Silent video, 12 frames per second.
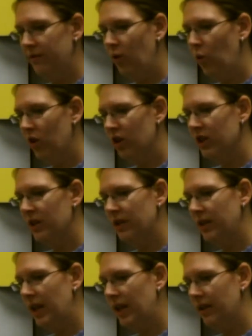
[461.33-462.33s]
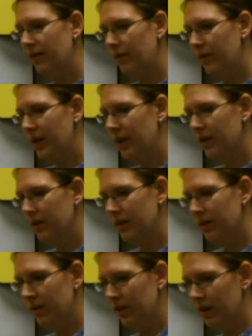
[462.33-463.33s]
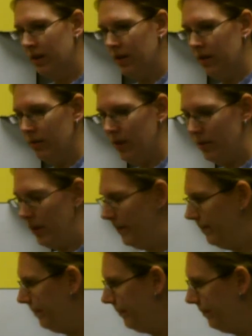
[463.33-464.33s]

4, negative 3. Which one?